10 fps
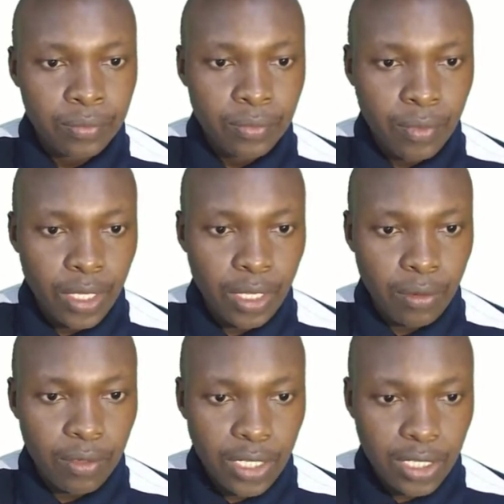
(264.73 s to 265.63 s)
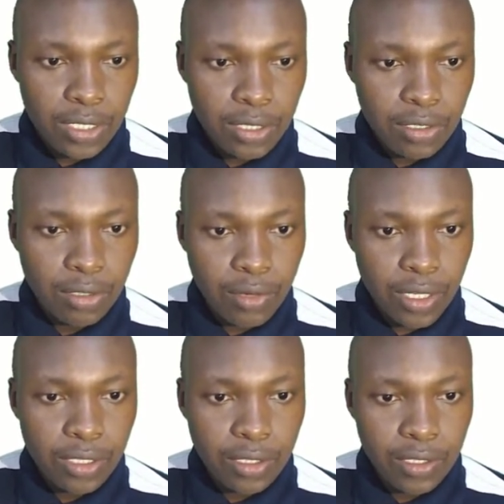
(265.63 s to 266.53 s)
Now let us
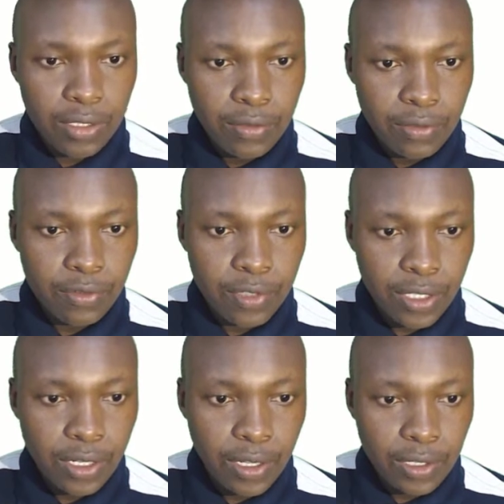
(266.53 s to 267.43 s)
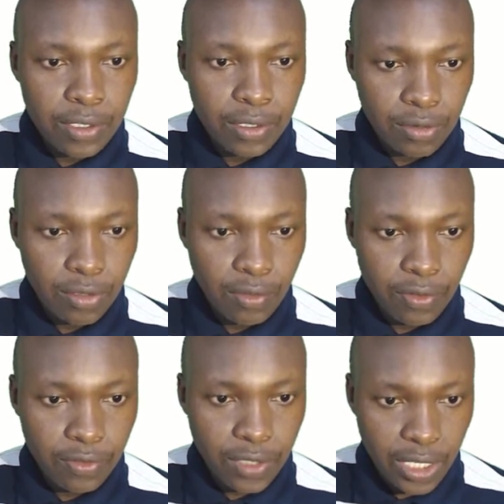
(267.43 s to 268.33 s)
integrate these 15x. It will give
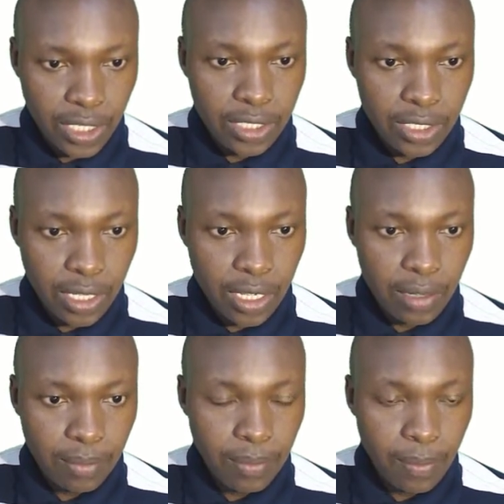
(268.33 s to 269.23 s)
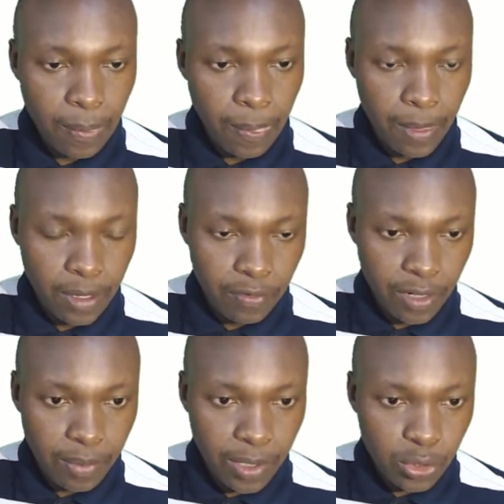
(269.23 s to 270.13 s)
15x divided
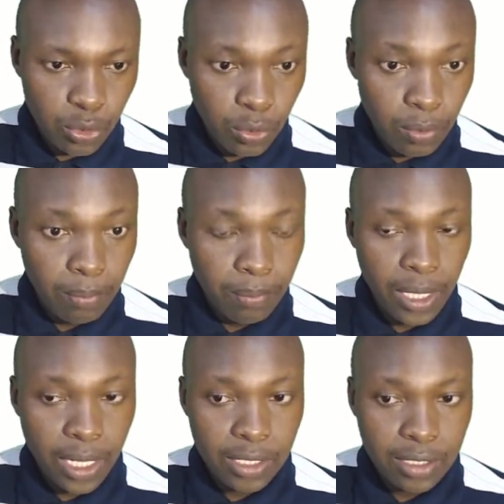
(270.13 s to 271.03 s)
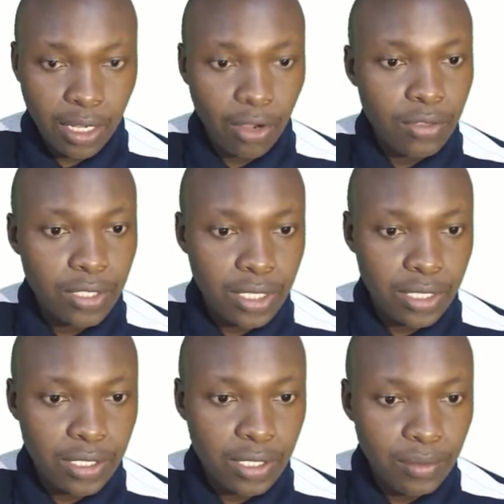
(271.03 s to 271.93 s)
by 2 plus a constant
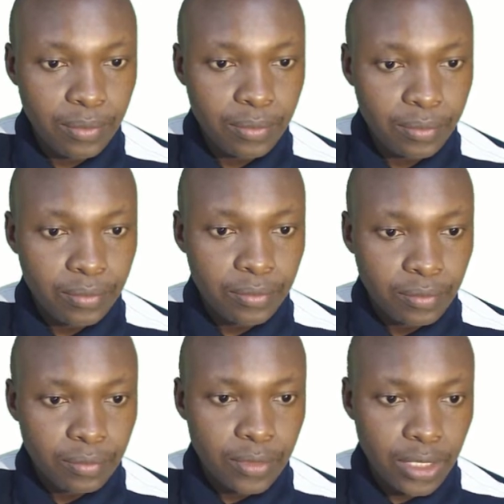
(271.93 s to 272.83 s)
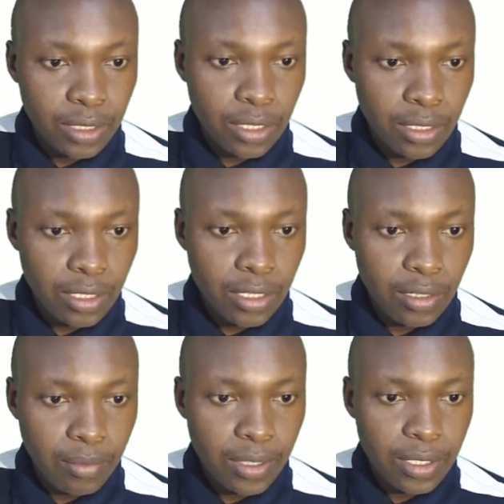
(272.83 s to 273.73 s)
c, and then the
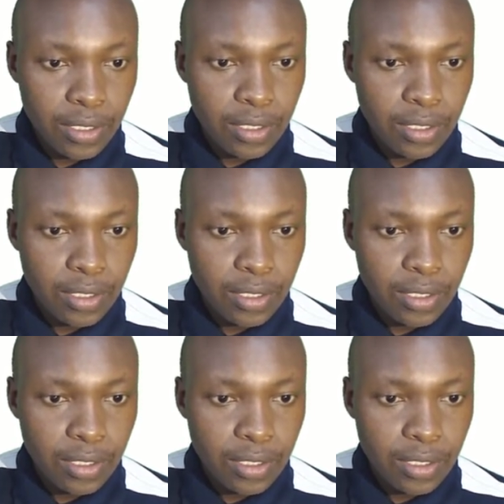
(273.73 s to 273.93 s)
limit